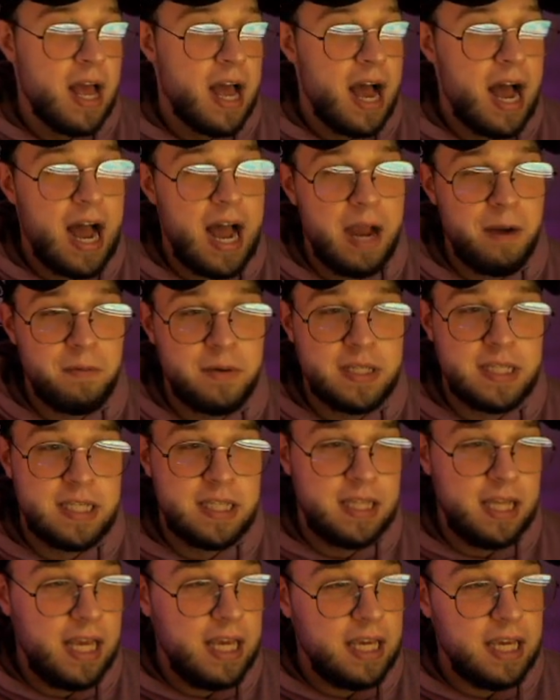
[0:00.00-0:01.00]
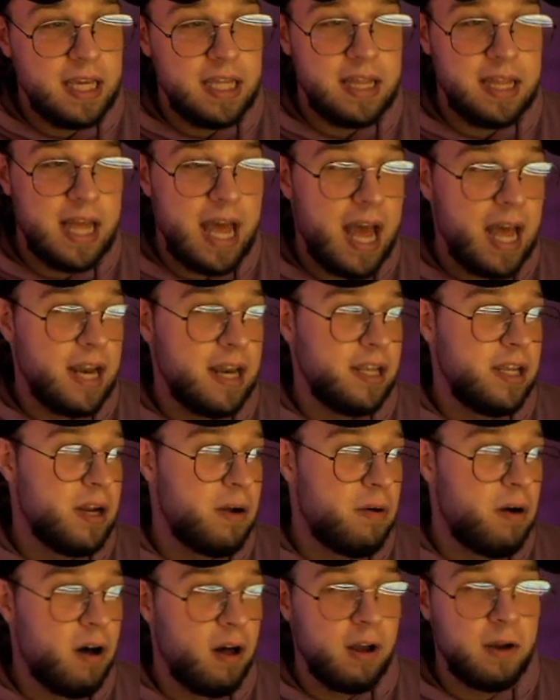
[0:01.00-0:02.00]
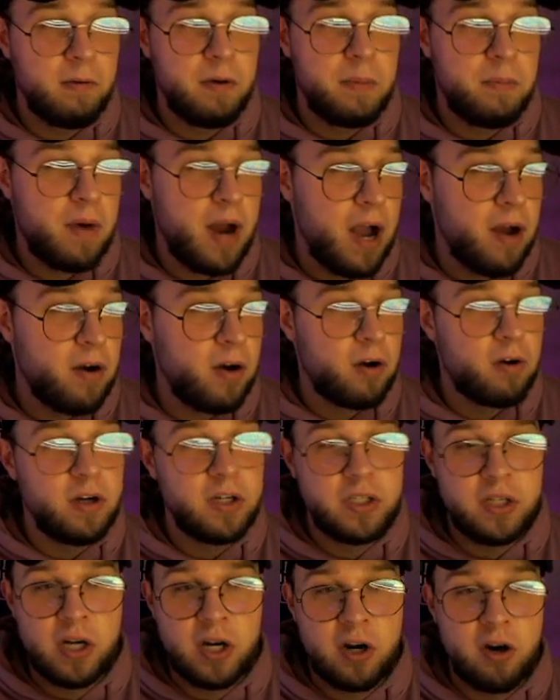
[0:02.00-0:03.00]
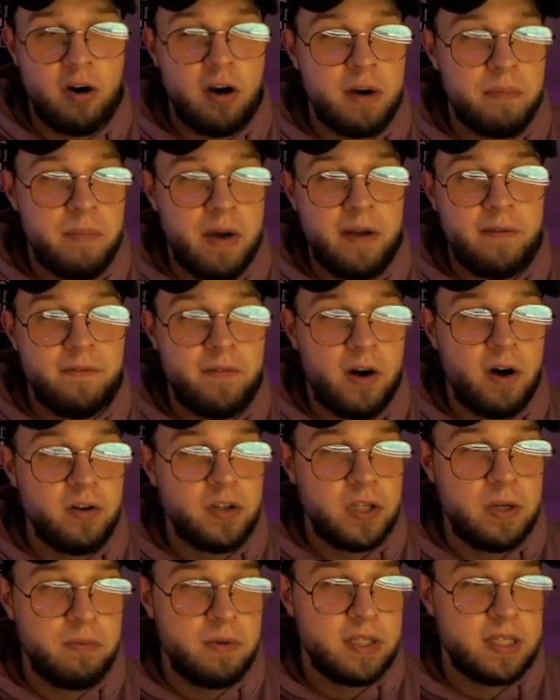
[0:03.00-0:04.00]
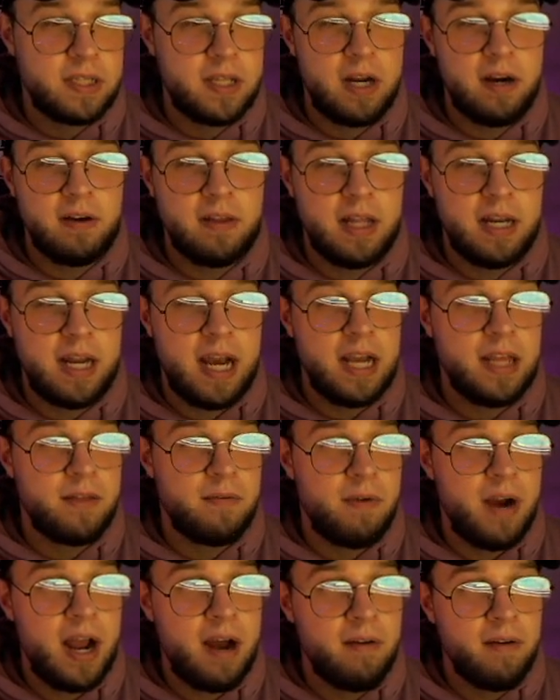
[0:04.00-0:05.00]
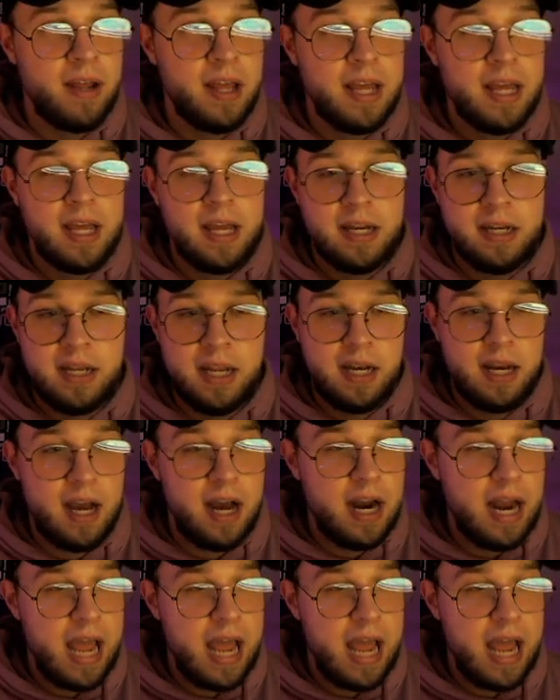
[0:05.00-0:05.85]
I was thinking that, Hollywood Brown or Christian Kirk might fall to us there in the 9th round. Did not